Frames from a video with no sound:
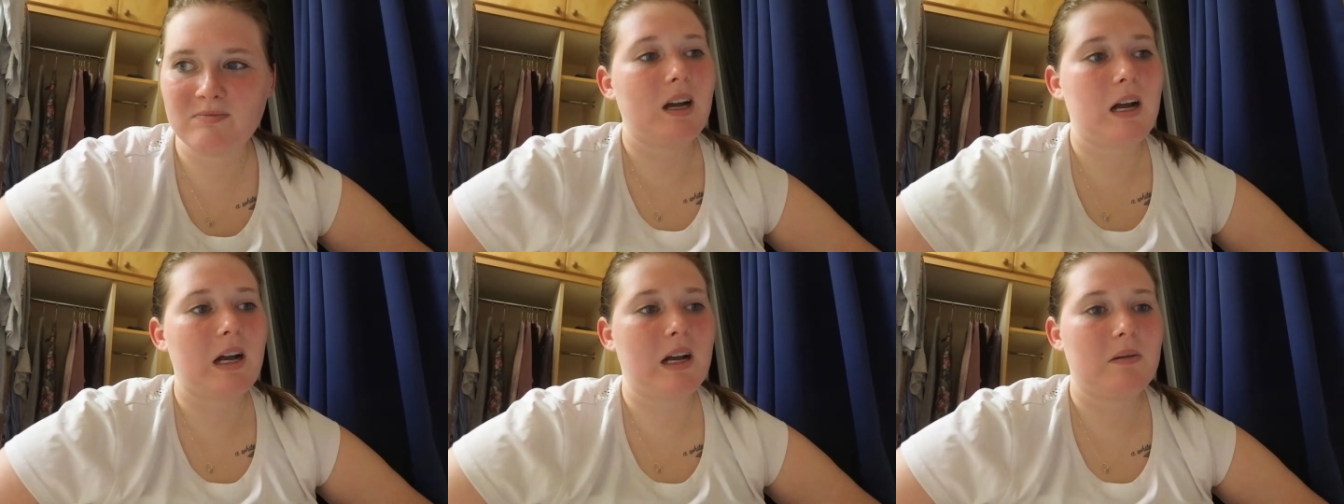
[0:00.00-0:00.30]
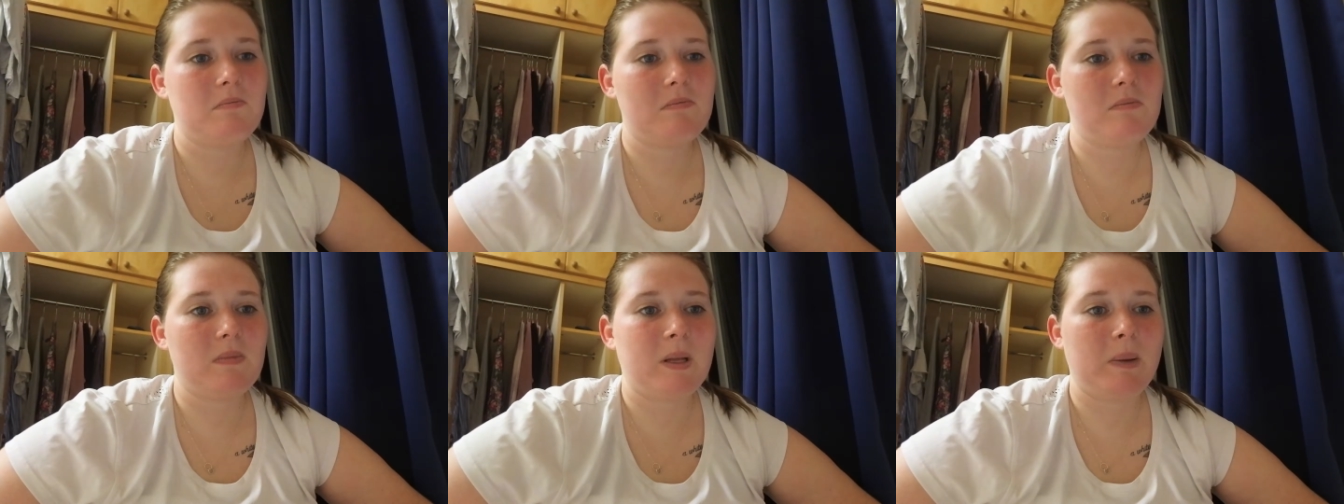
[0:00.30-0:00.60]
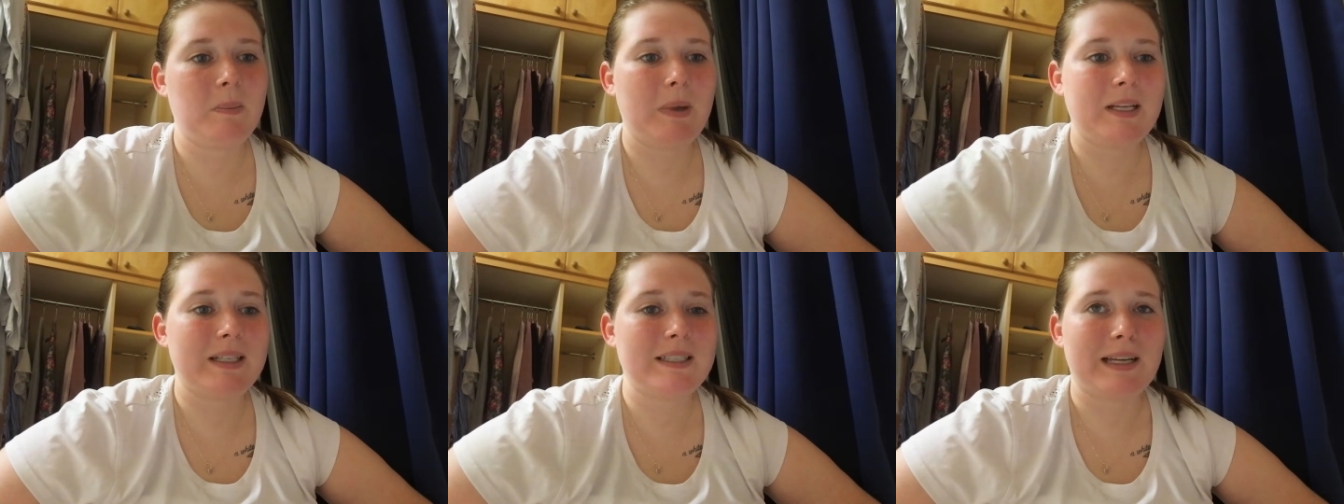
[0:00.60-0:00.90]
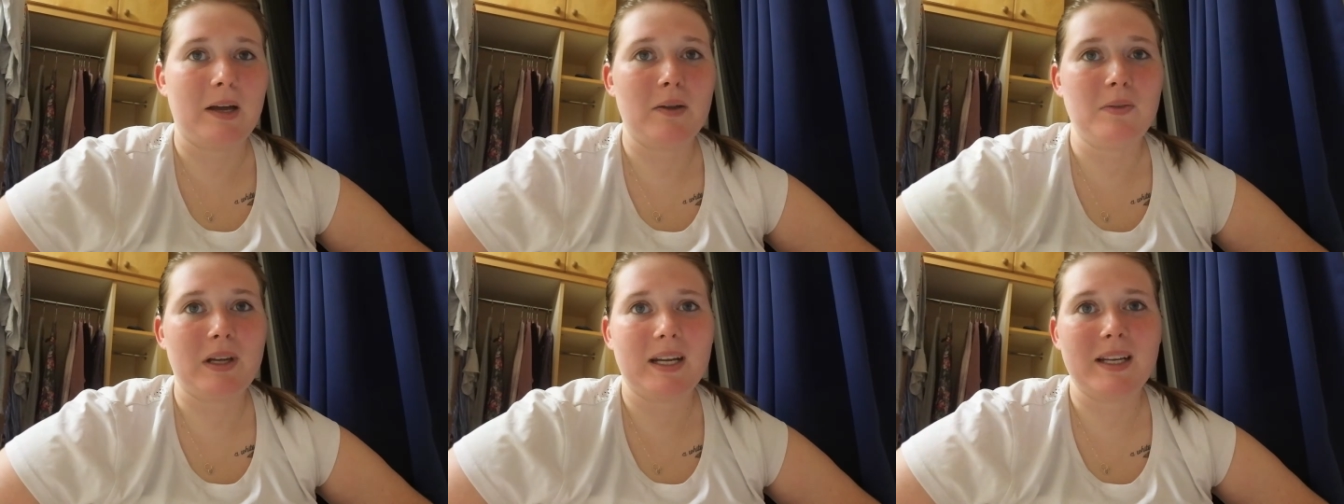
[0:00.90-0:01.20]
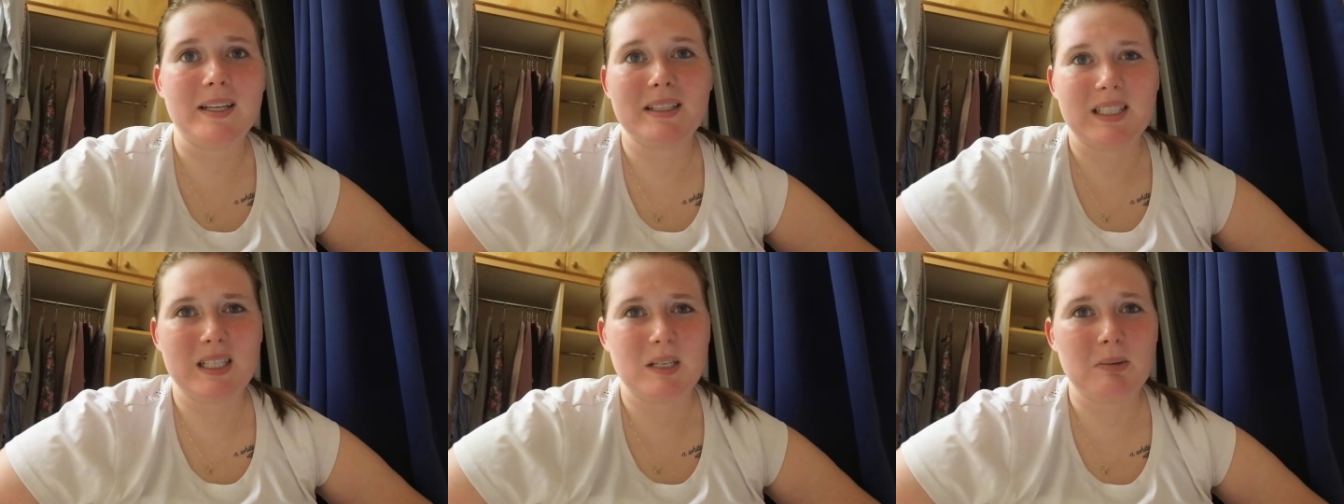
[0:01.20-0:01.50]
Um, it may sound
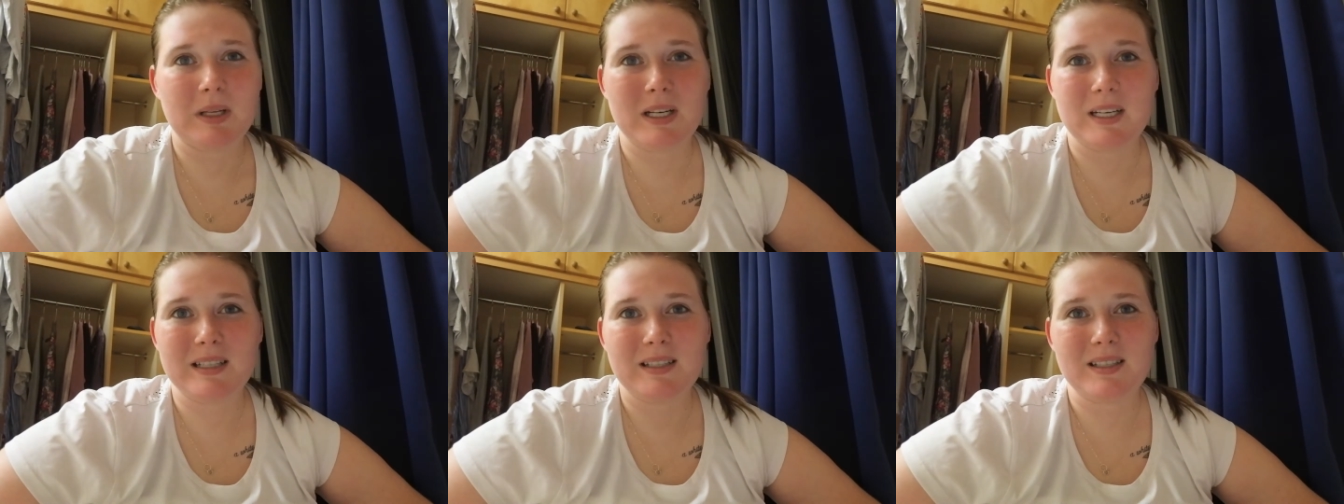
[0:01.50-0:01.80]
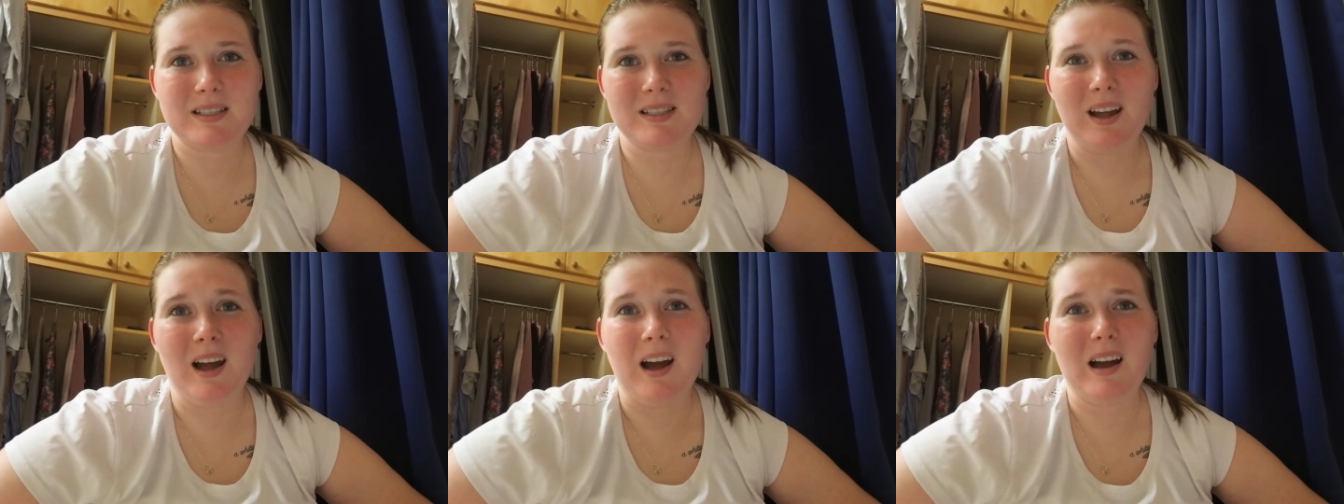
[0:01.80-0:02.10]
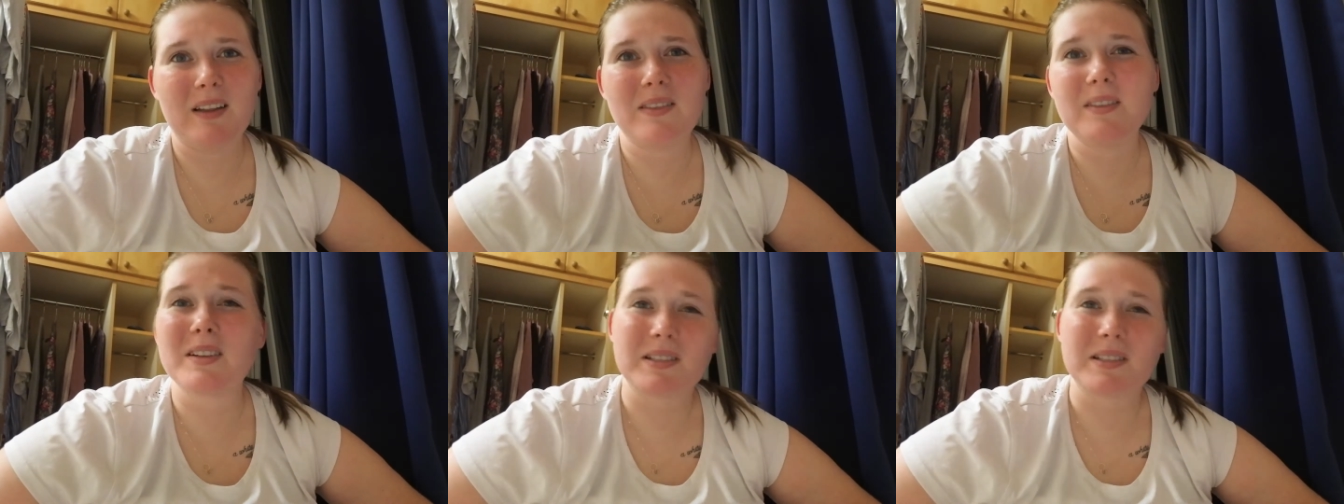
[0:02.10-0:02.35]
that easy, but it's not.